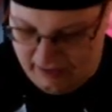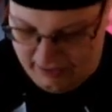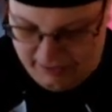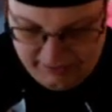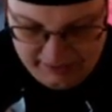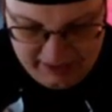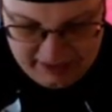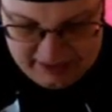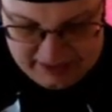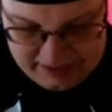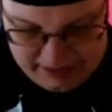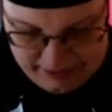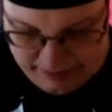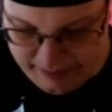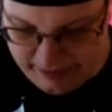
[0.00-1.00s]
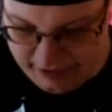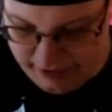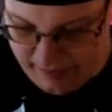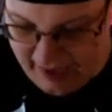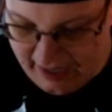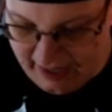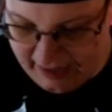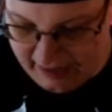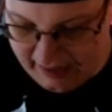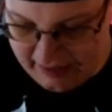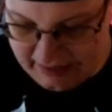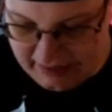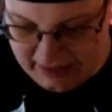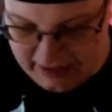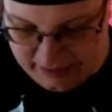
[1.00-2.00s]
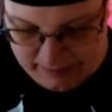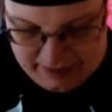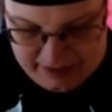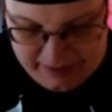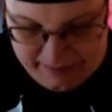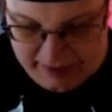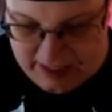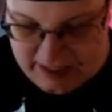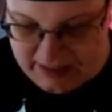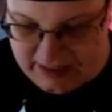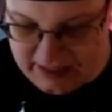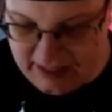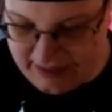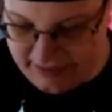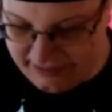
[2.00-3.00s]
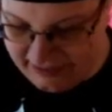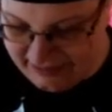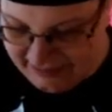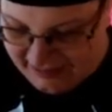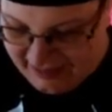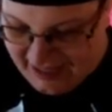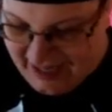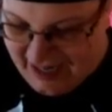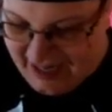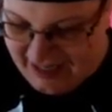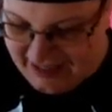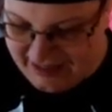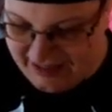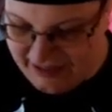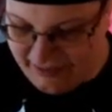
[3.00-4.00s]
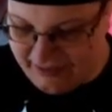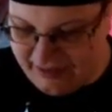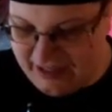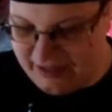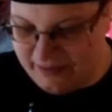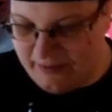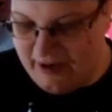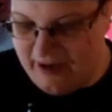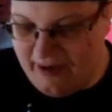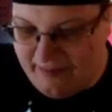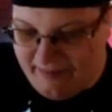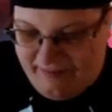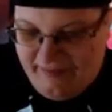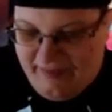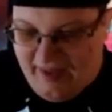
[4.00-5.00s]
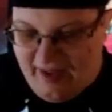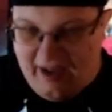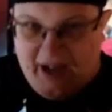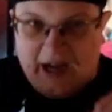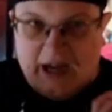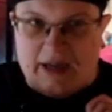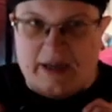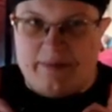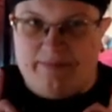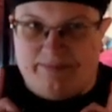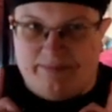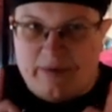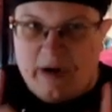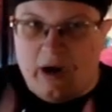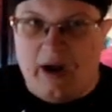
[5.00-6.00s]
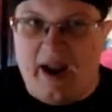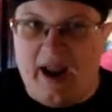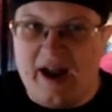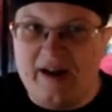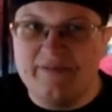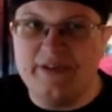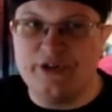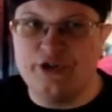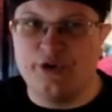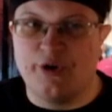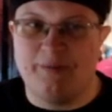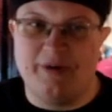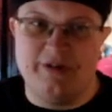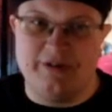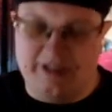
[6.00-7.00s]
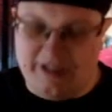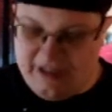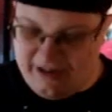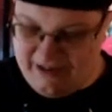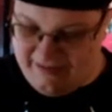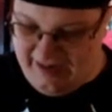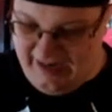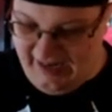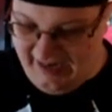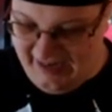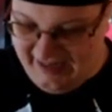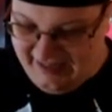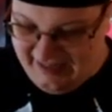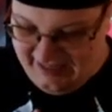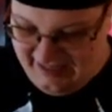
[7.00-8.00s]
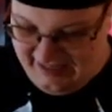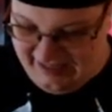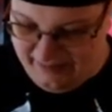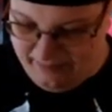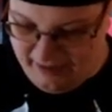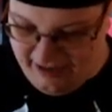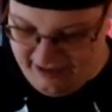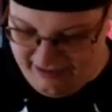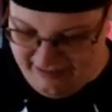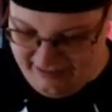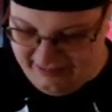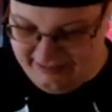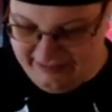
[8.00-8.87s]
these. So, it was Ohana and this one that we did together. And so, this one, I have the short posted already, is where